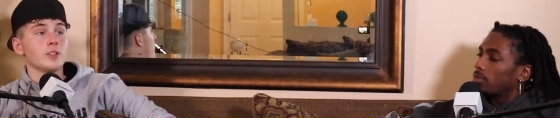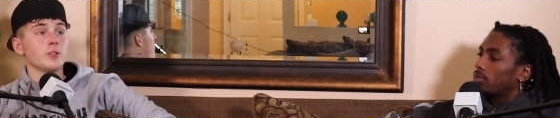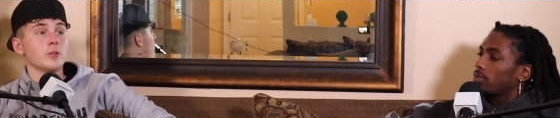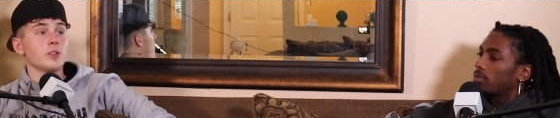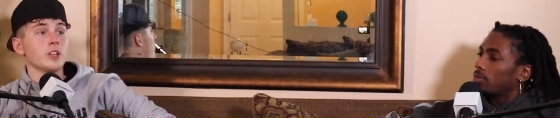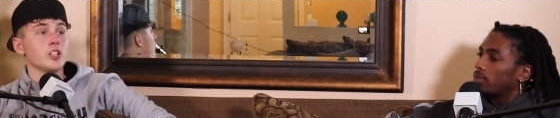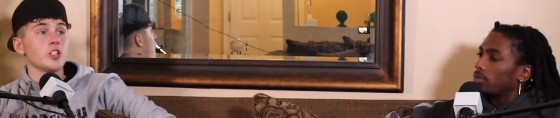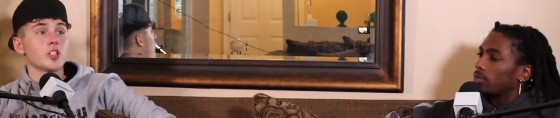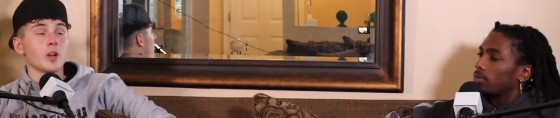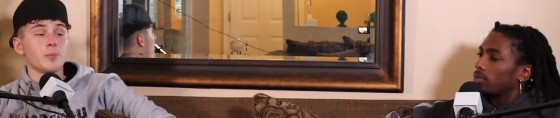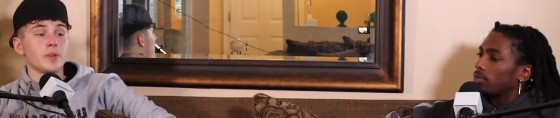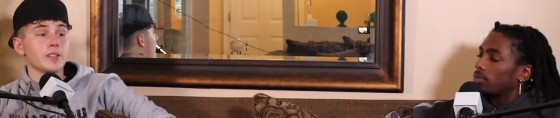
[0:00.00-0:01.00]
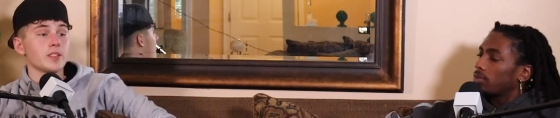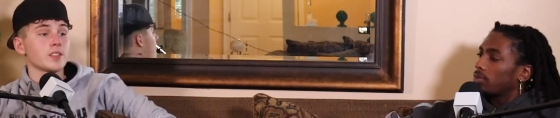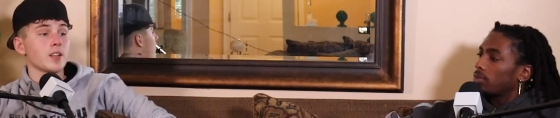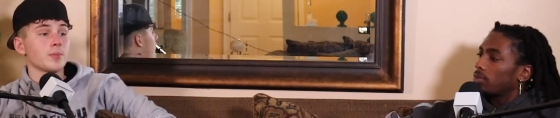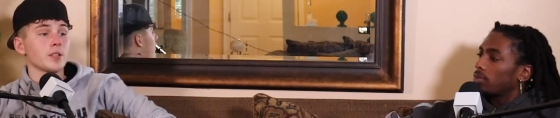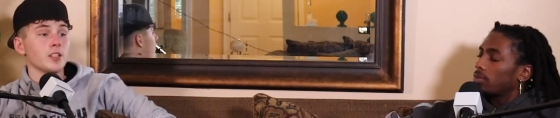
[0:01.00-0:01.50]
Speaker 1: to jump into
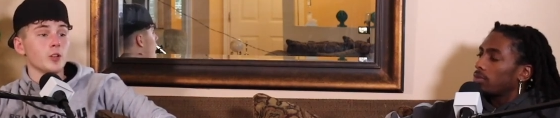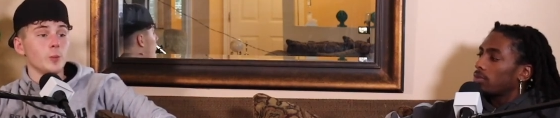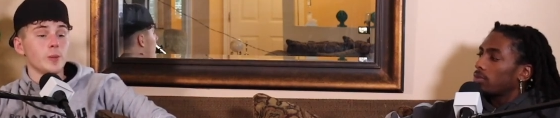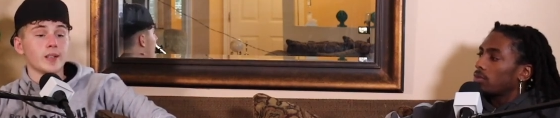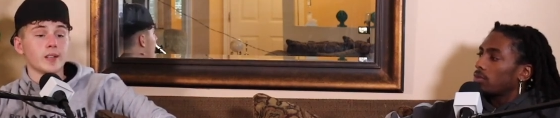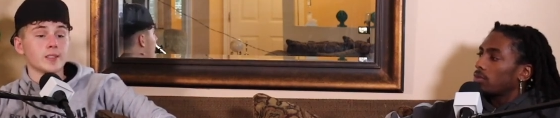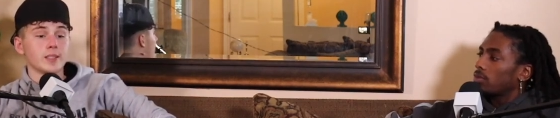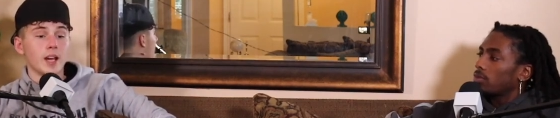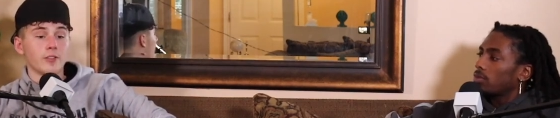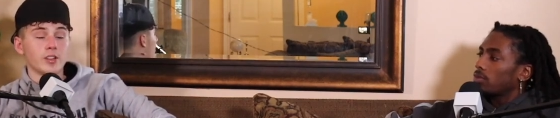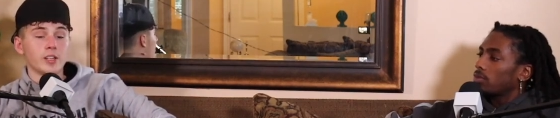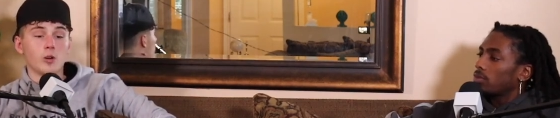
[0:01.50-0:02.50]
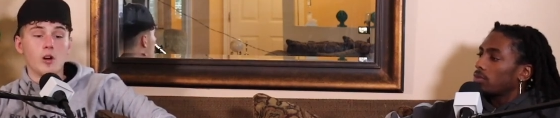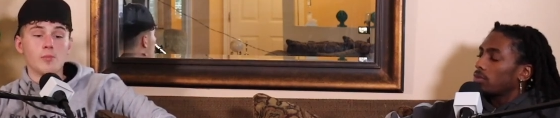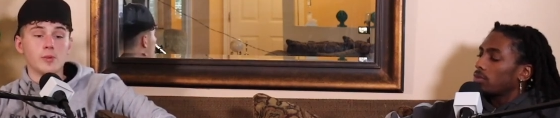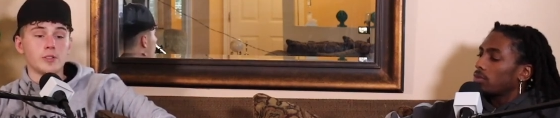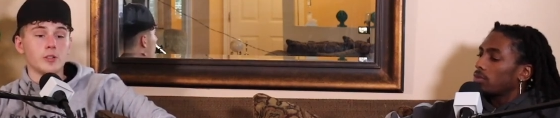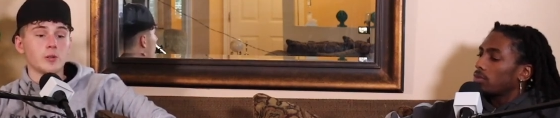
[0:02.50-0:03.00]
something new because every new
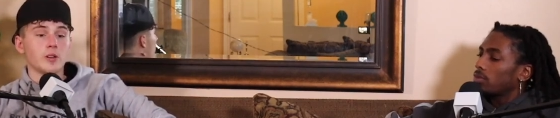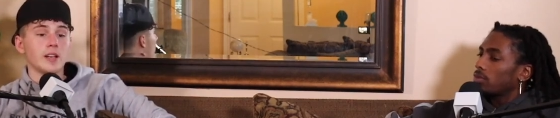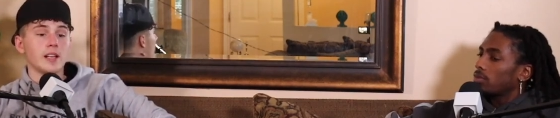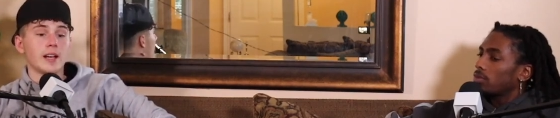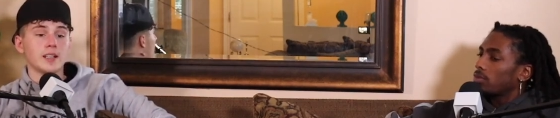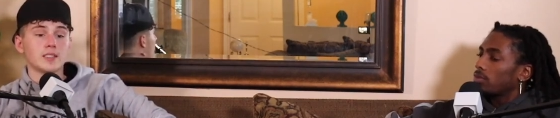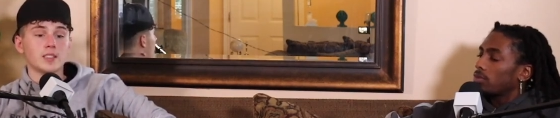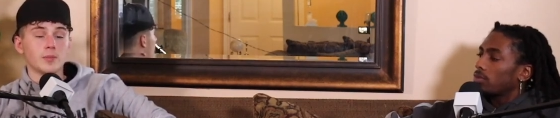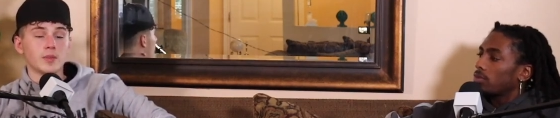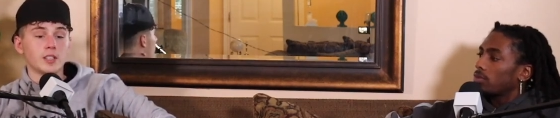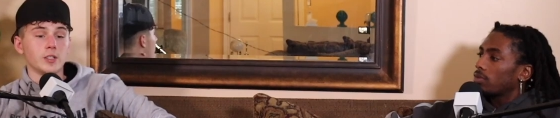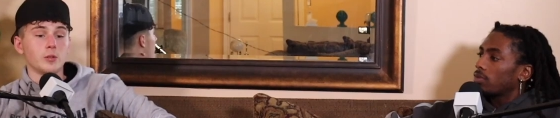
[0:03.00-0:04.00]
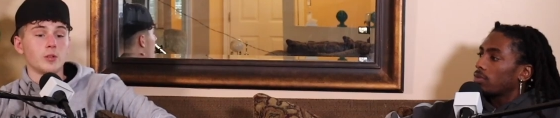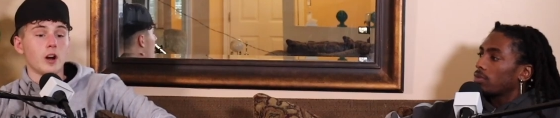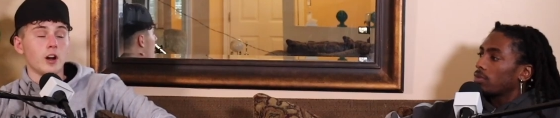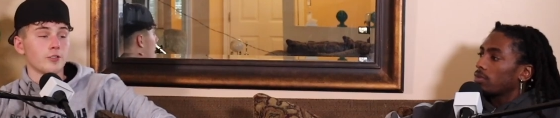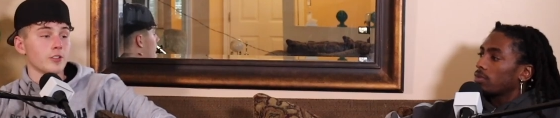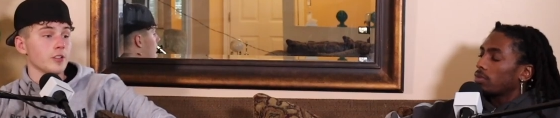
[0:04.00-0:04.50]
opportunity has something new to
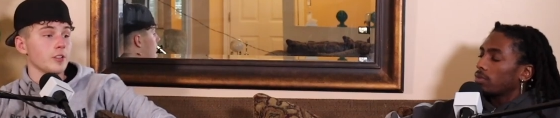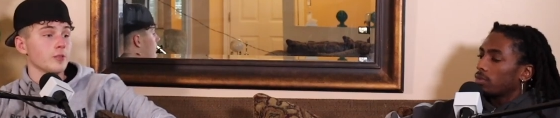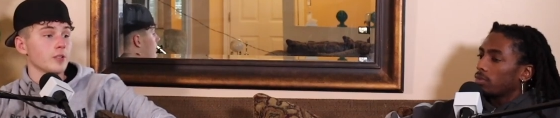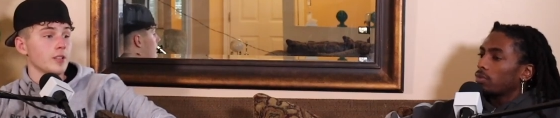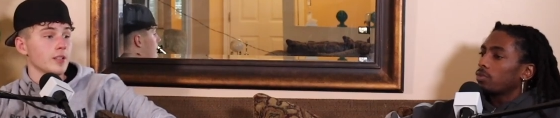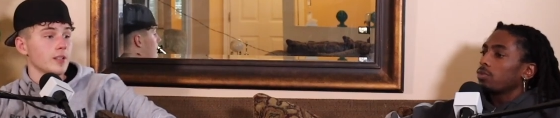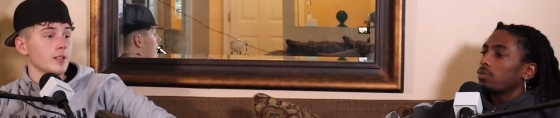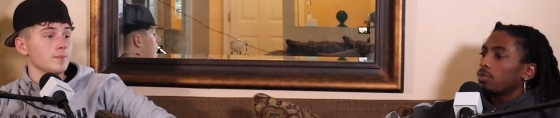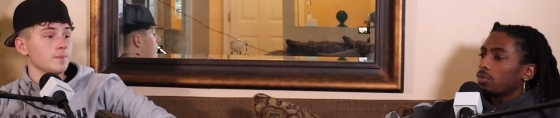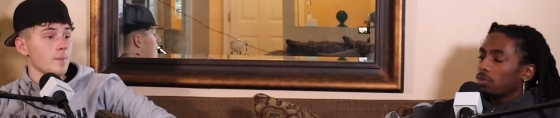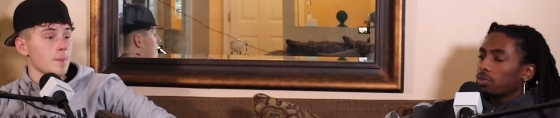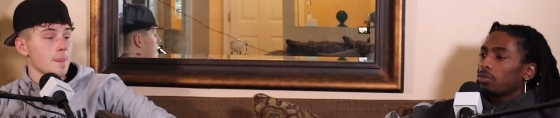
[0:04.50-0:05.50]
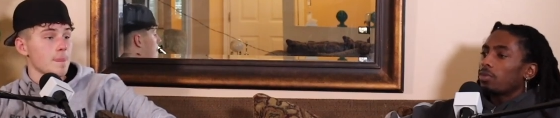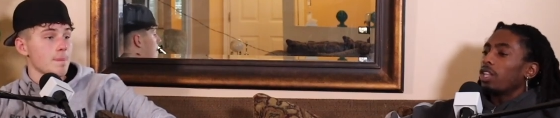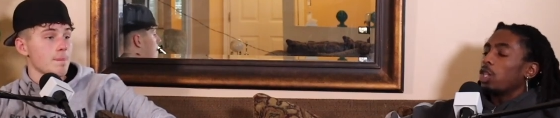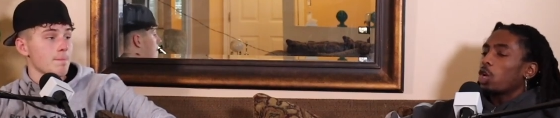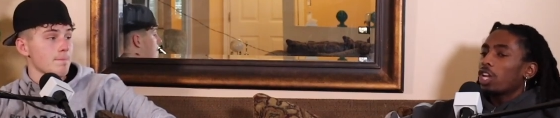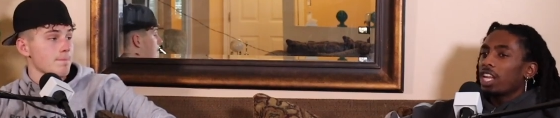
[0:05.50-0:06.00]
offer you.
Speaker 2: And
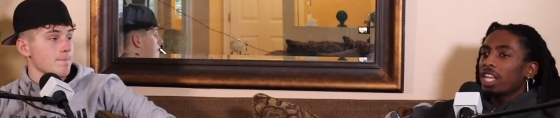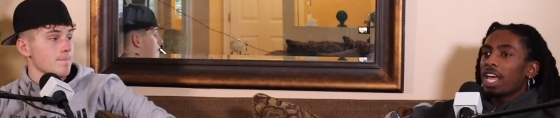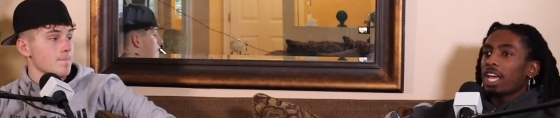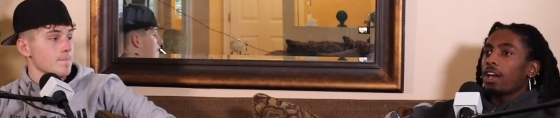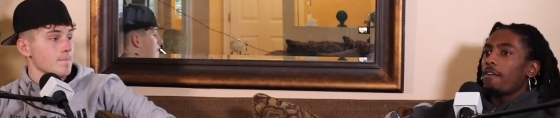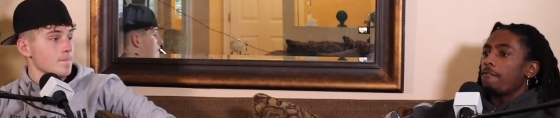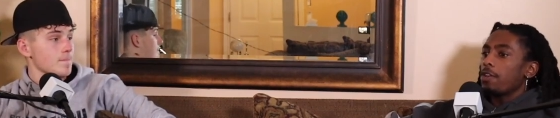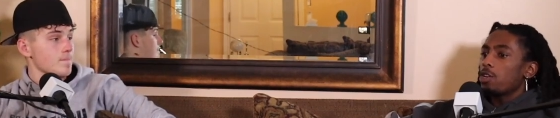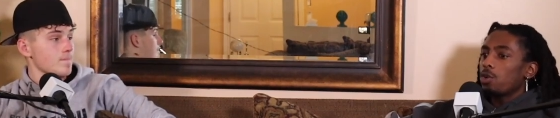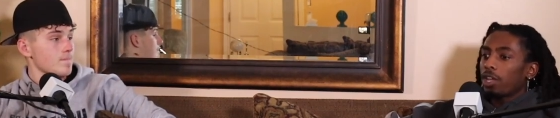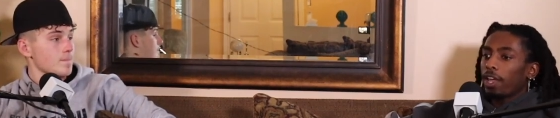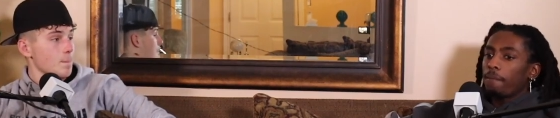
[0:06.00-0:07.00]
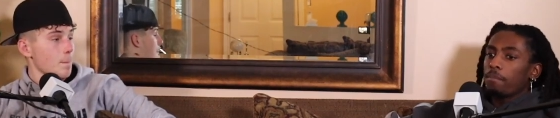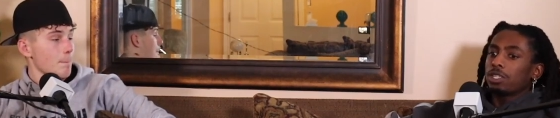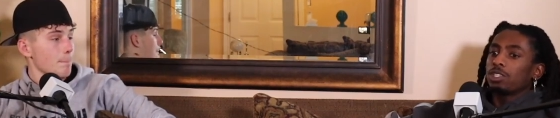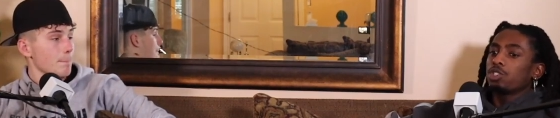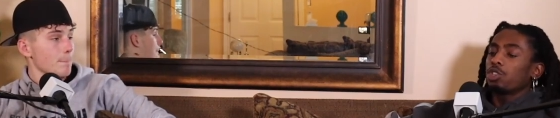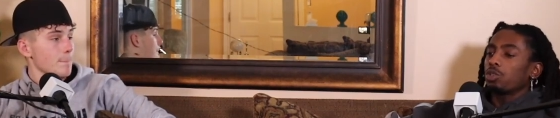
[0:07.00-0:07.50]
look at it like a video game. This
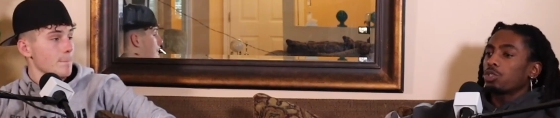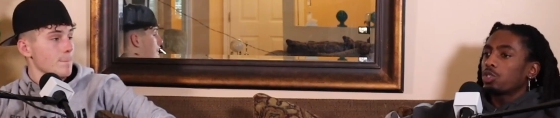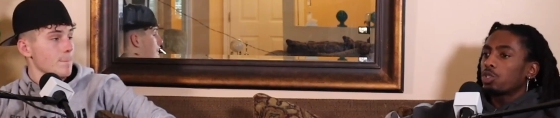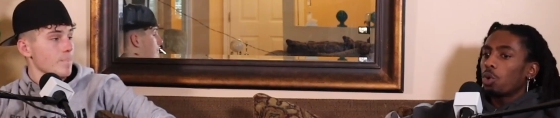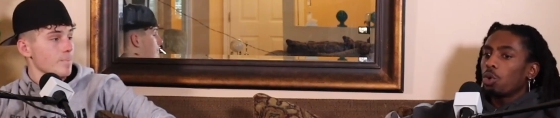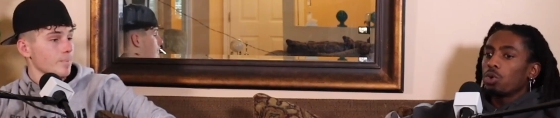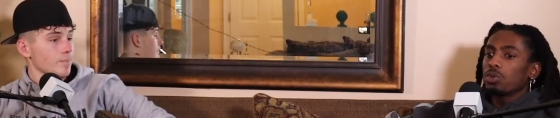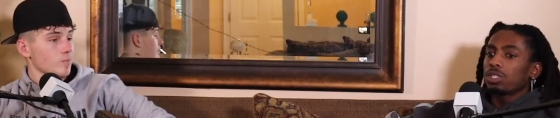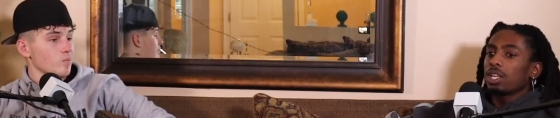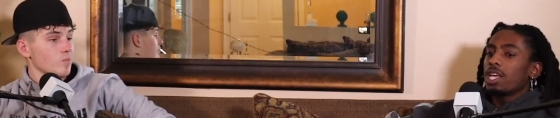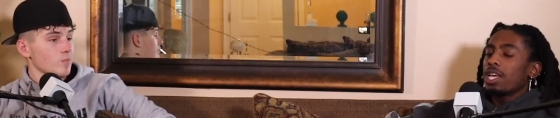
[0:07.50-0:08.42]
is your soul's